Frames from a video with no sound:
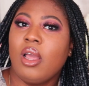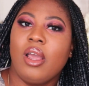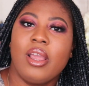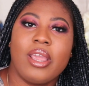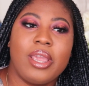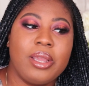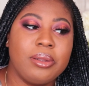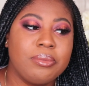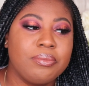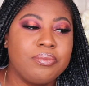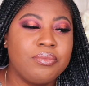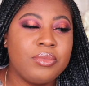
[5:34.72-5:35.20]

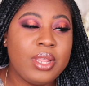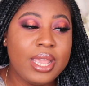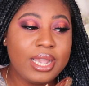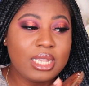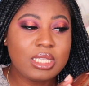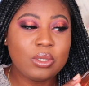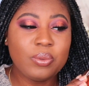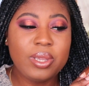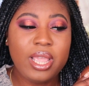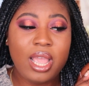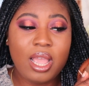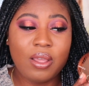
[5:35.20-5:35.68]
Okay,
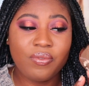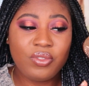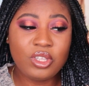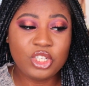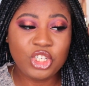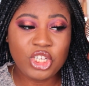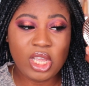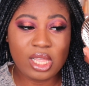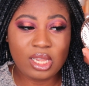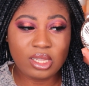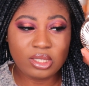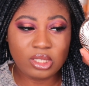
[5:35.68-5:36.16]
next we have the
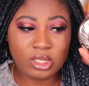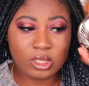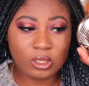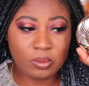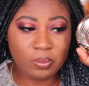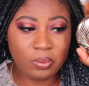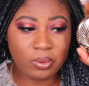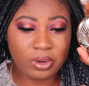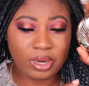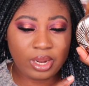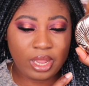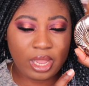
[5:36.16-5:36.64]
Charlotte
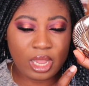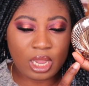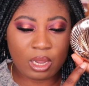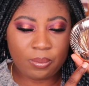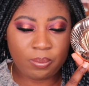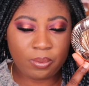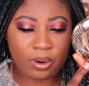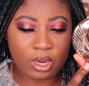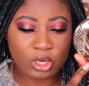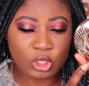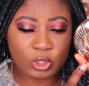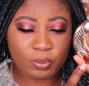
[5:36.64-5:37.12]
Tilbury
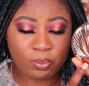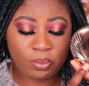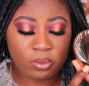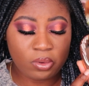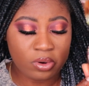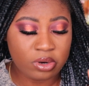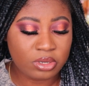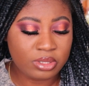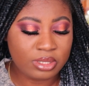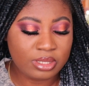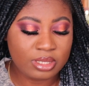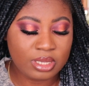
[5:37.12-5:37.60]
Airbrush
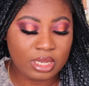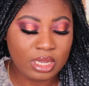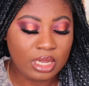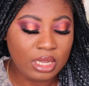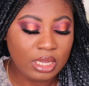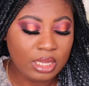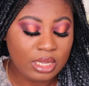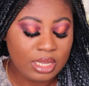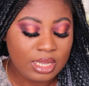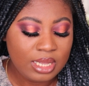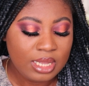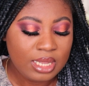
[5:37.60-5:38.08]

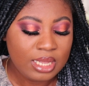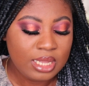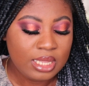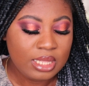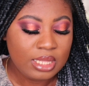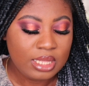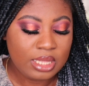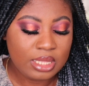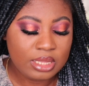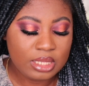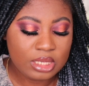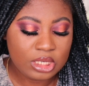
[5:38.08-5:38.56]
Bronzer
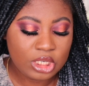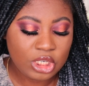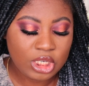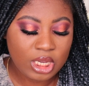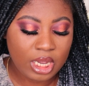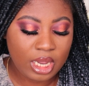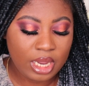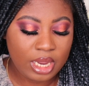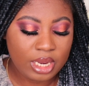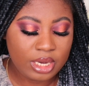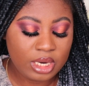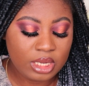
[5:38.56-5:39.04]
in the
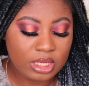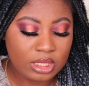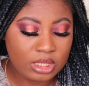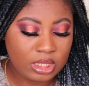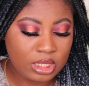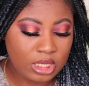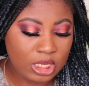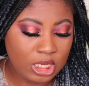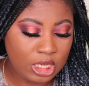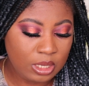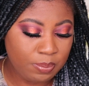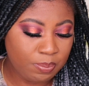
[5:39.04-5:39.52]
shade
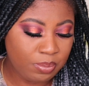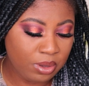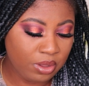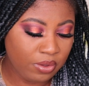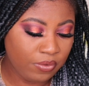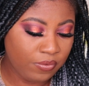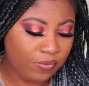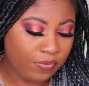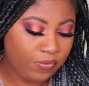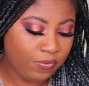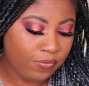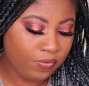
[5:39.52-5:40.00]
Deep
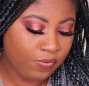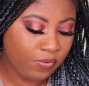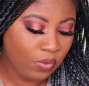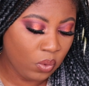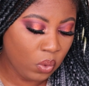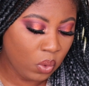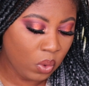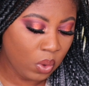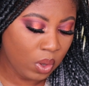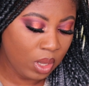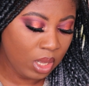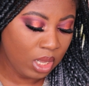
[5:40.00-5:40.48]

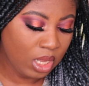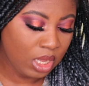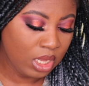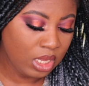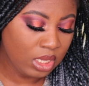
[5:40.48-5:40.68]
4.